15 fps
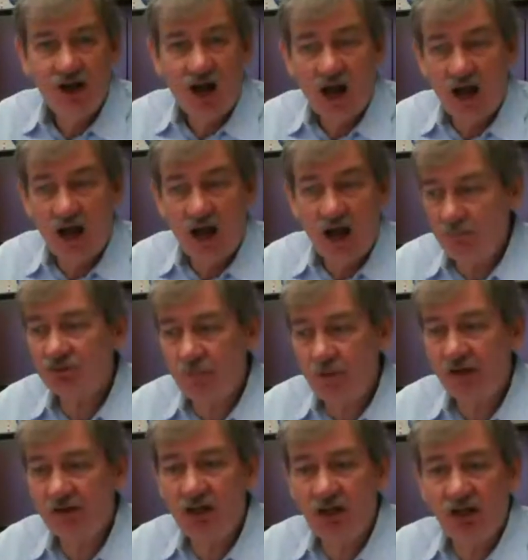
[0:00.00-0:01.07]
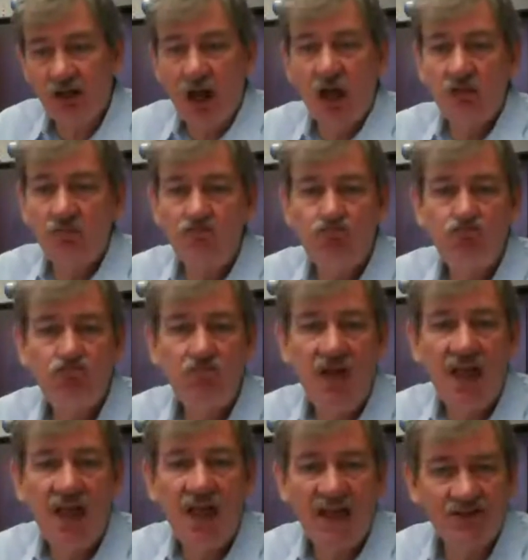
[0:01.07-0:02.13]
I'm expecting a
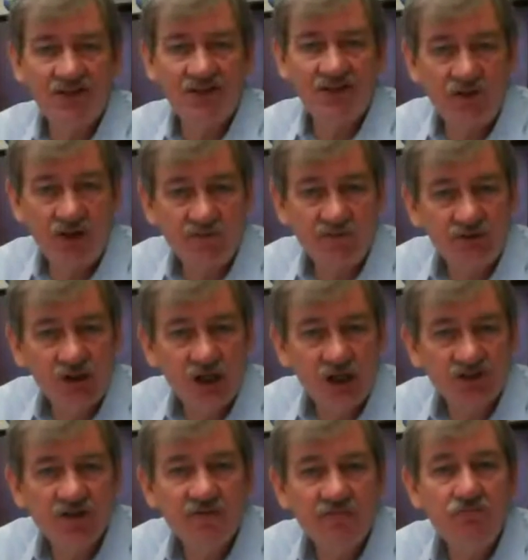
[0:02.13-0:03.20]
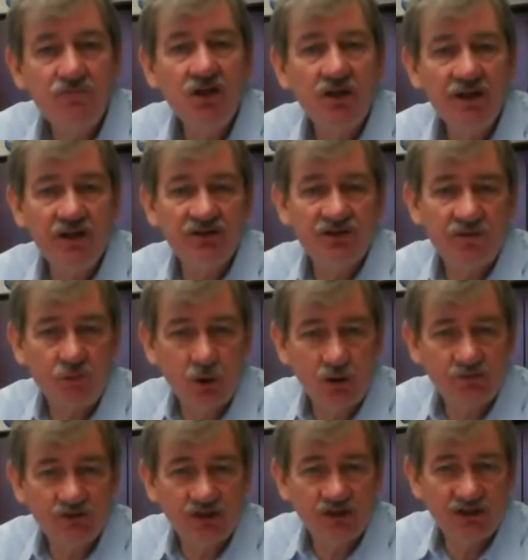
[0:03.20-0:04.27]
massive influx of millions of
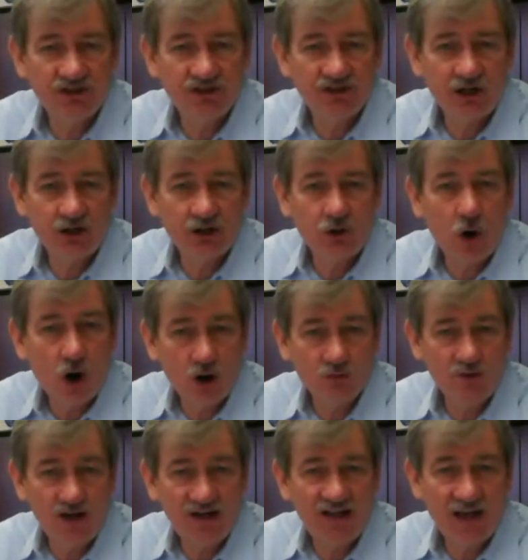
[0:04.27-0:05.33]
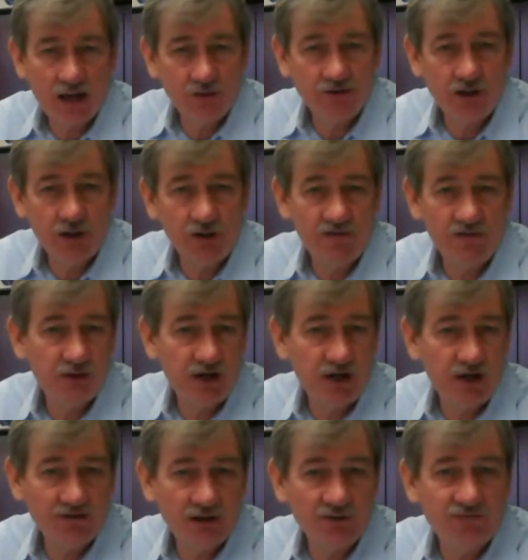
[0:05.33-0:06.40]
websites that are already out there and have been
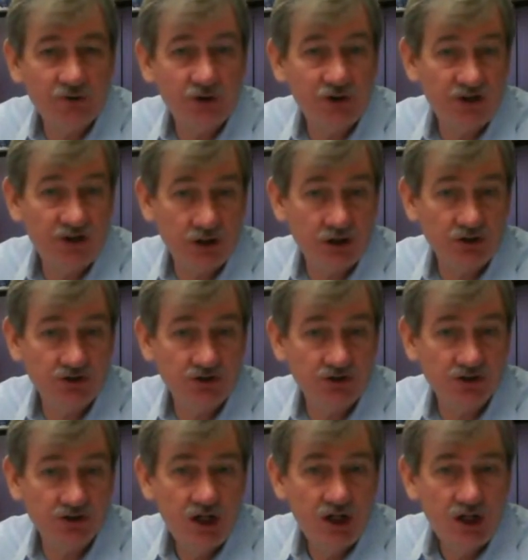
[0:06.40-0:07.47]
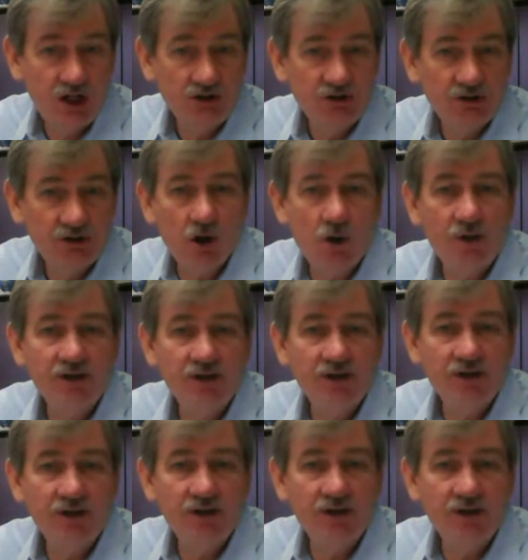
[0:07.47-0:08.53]
out there for years to go into
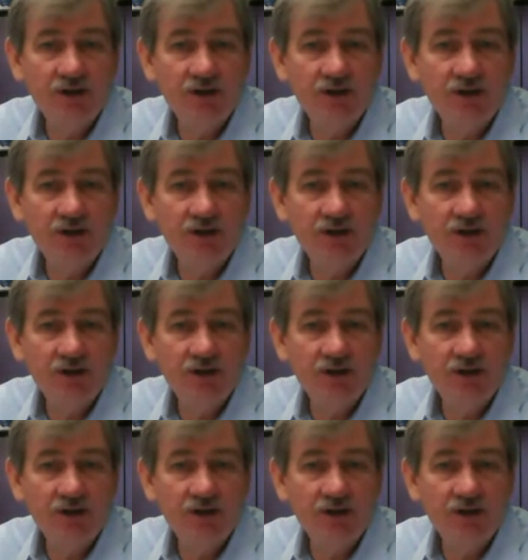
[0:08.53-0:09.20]
redesign mode.